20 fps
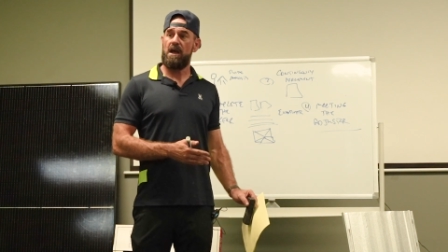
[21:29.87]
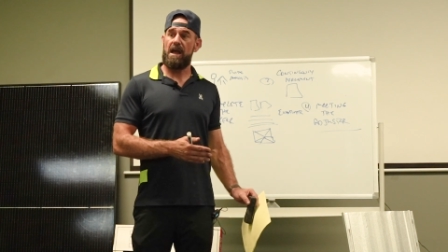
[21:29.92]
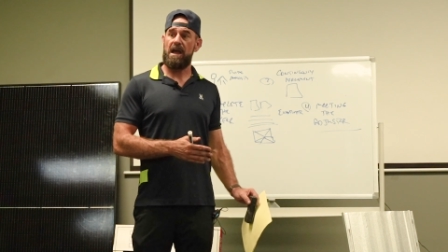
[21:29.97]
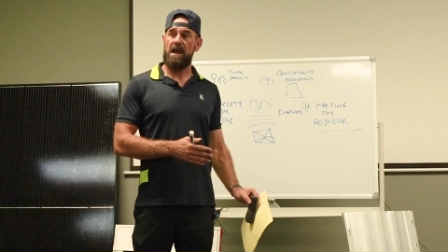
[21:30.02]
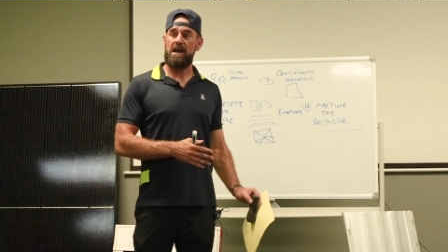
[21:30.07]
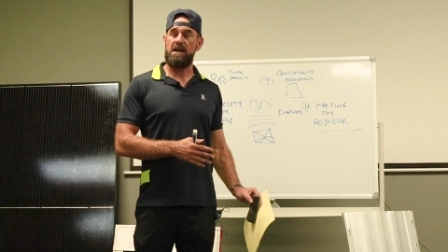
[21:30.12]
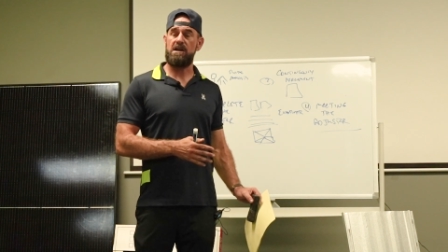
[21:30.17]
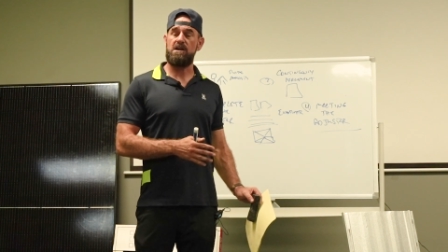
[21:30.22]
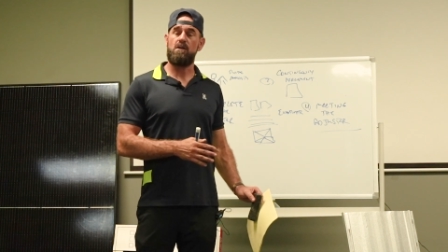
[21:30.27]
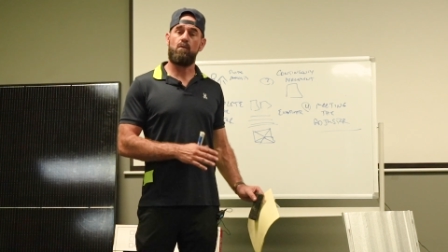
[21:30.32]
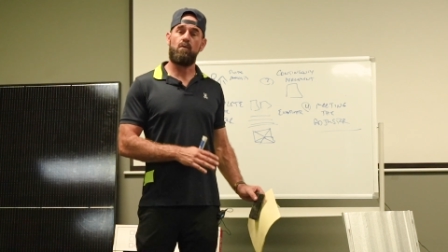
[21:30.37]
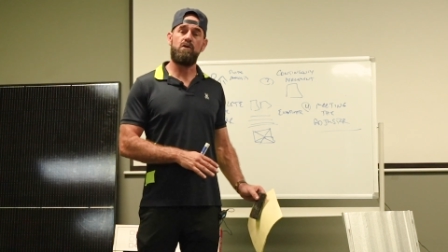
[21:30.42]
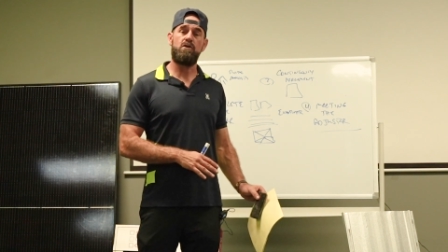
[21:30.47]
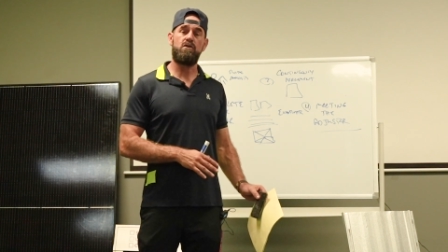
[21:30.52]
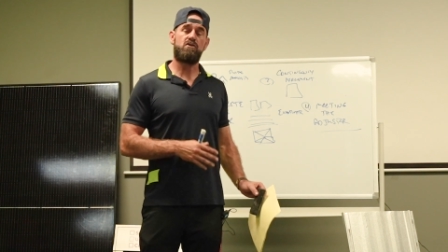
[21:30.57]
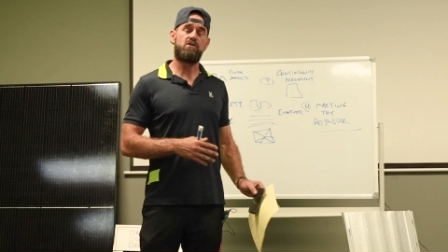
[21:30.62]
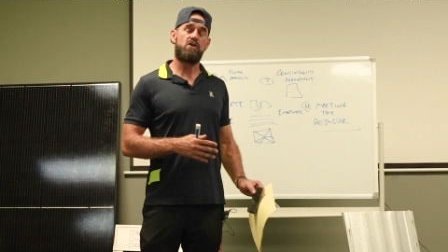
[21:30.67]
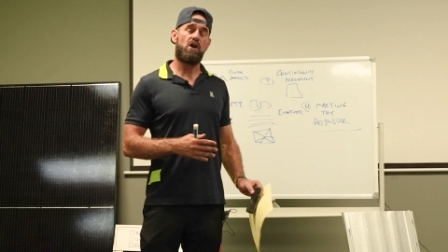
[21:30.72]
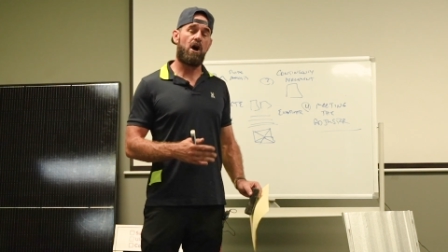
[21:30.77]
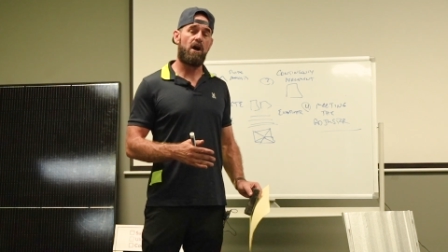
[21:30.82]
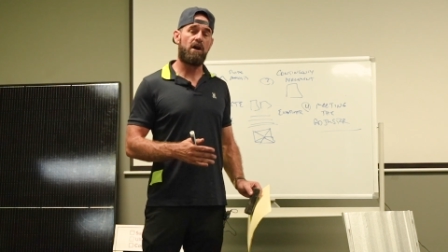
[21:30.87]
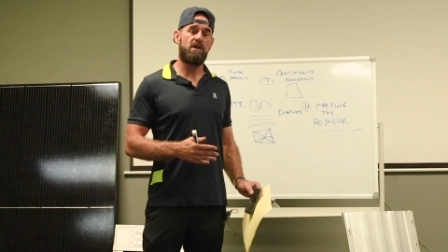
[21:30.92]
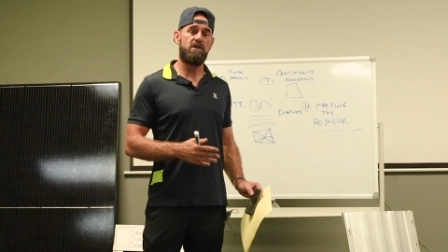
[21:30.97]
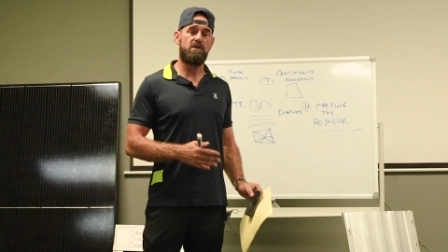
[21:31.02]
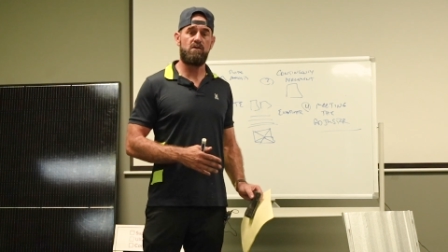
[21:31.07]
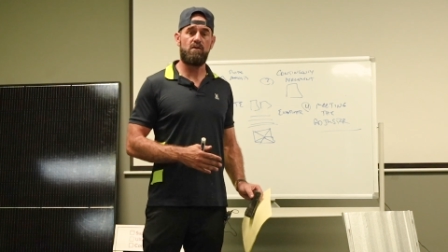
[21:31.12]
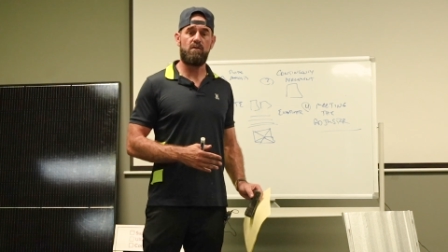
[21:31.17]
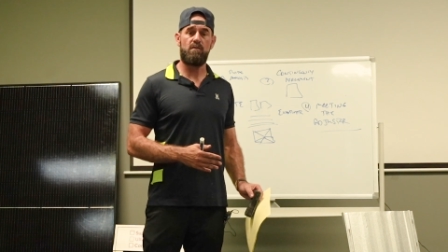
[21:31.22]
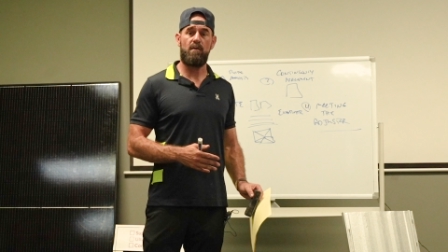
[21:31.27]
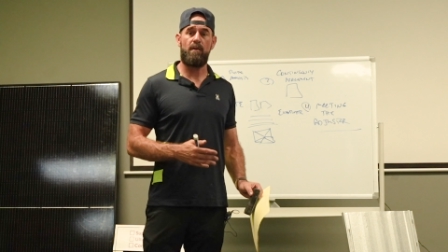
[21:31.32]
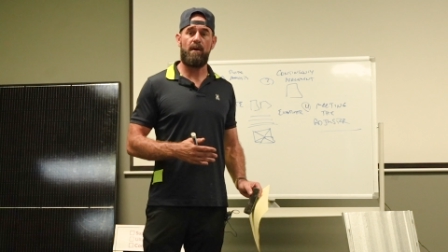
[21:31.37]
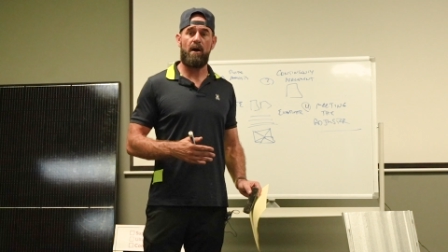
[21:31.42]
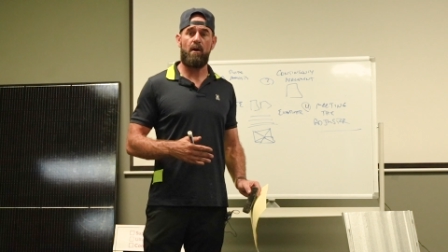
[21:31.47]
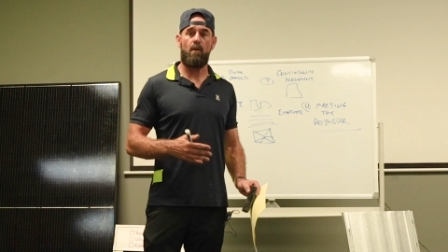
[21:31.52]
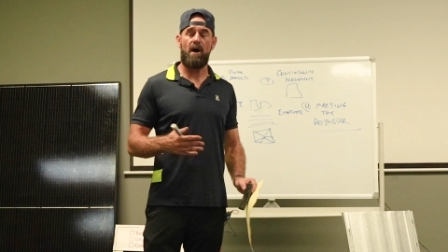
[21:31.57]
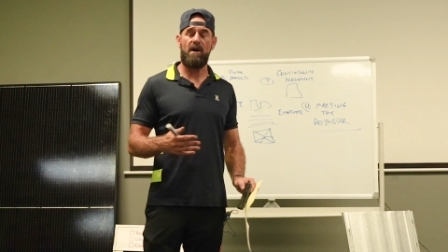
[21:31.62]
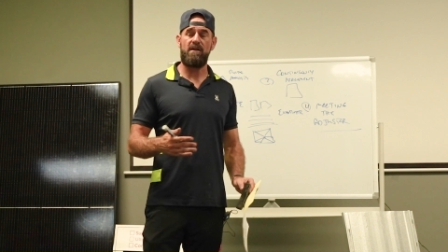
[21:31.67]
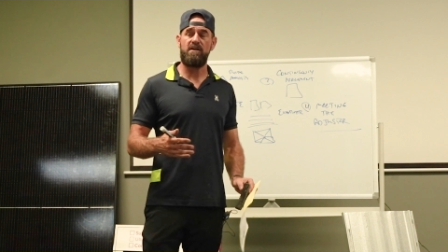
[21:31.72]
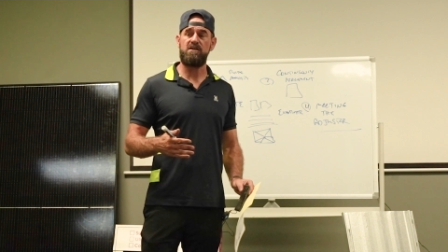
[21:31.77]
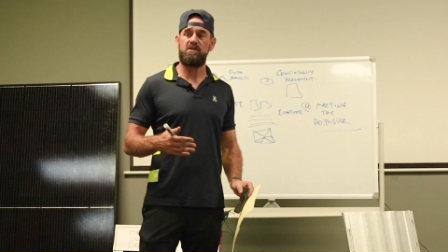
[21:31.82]
And when you're talking to them
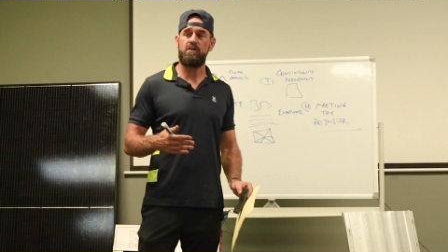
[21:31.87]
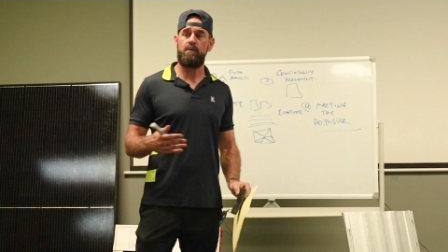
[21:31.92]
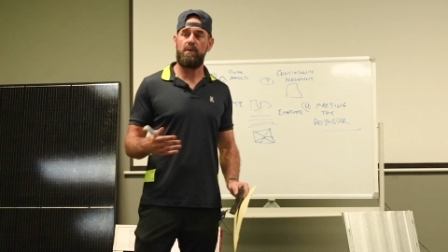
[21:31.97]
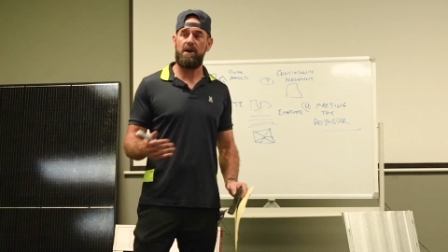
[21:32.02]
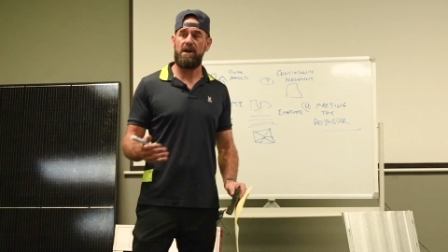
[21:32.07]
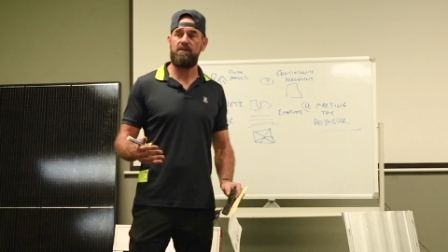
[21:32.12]
about why they should